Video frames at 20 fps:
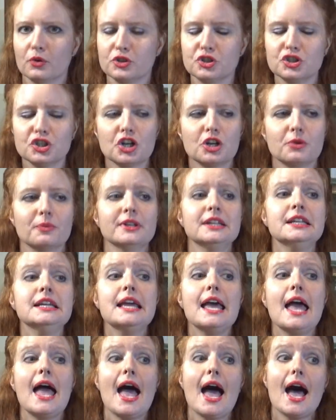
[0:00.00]
German,
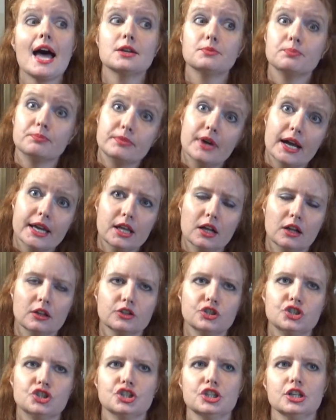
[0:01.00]
and
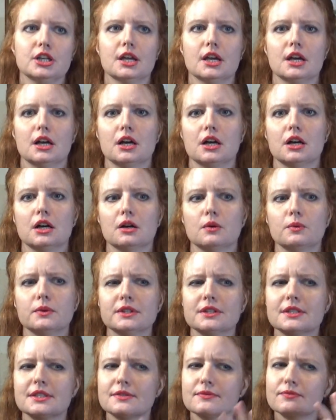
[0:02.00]
biology
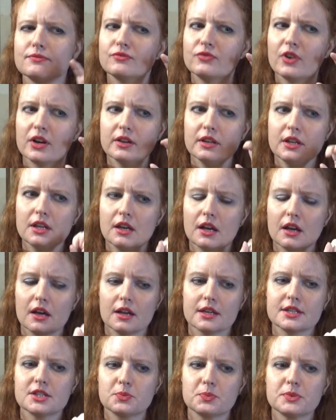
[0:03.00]
with a very
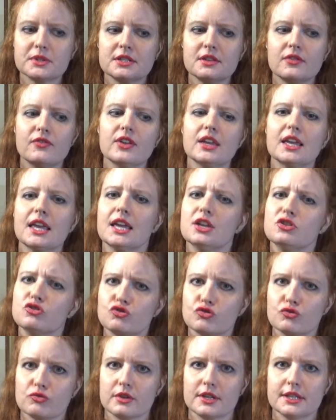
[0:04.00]
specific
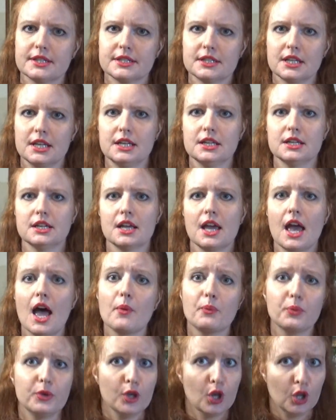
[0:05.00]
interest in
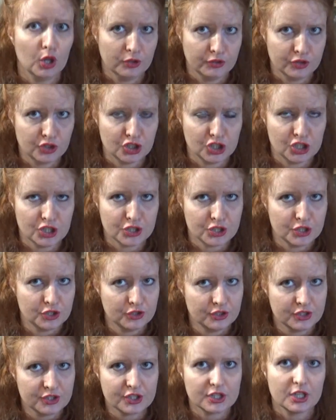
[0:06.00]
apiology, so
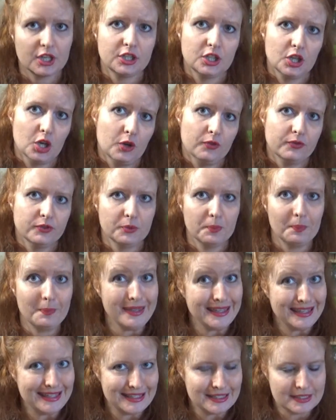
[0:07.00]
the study of the
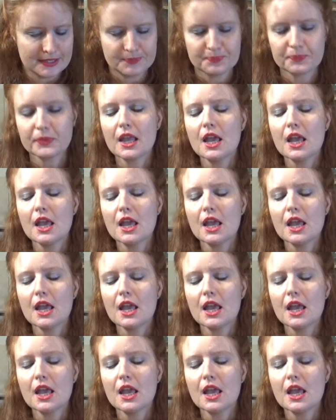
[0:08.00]
bees.